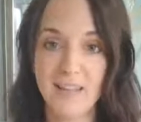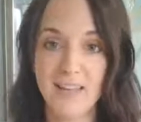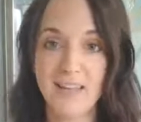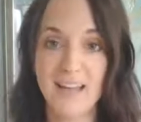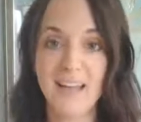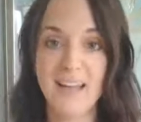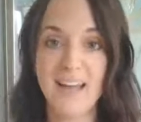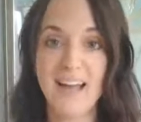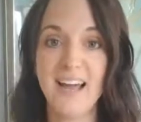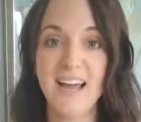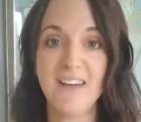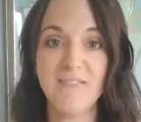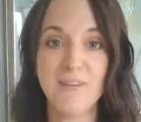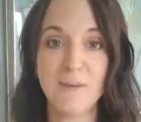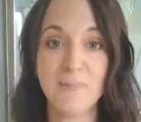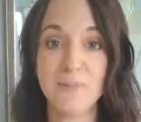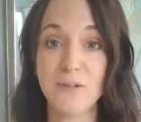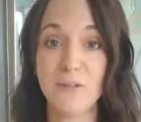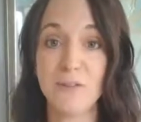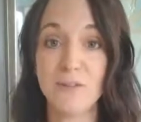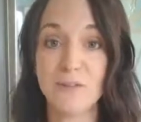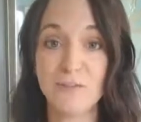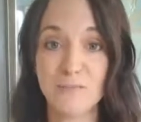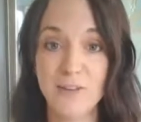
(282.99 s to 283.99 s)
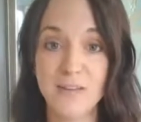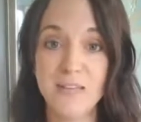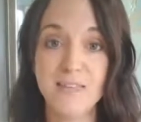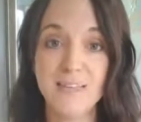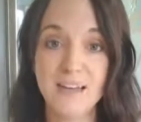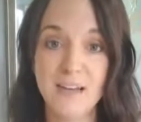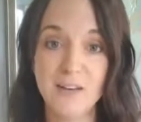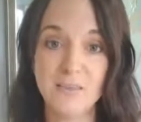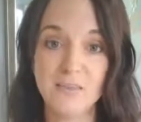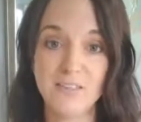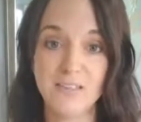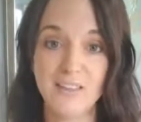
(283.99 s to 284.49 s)
They can have up to
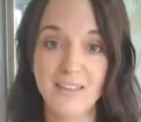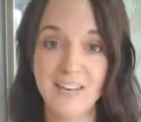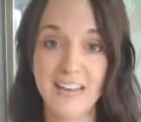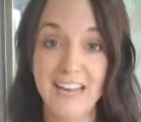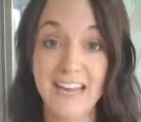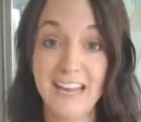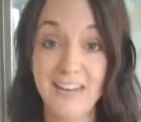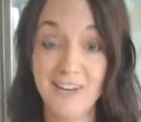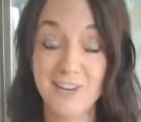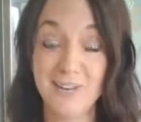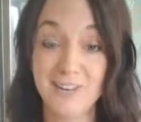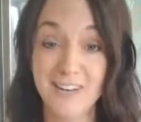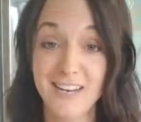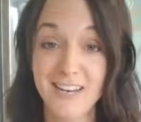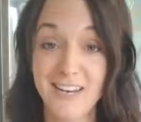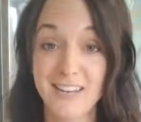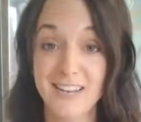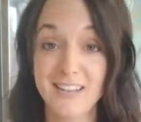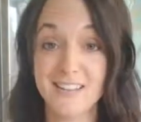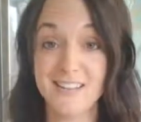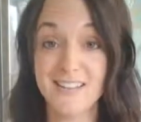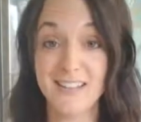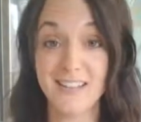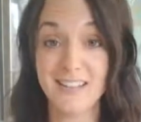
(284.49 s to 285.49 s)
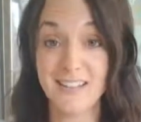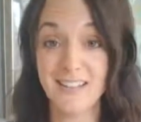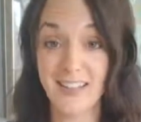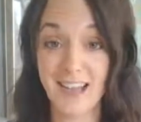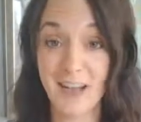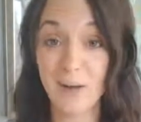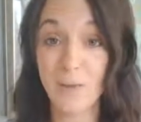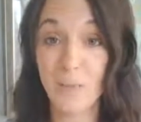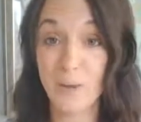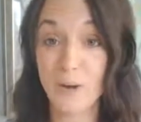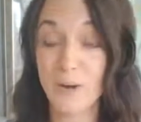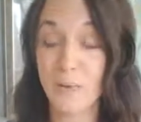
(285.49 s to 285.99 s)
3,000 ingredients in
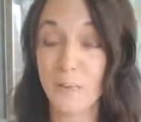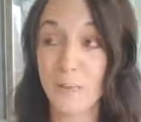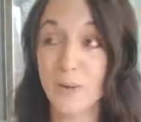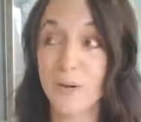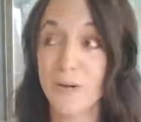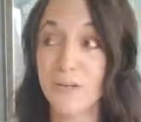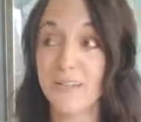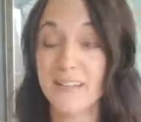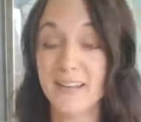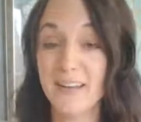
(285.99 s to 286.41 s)
that one word.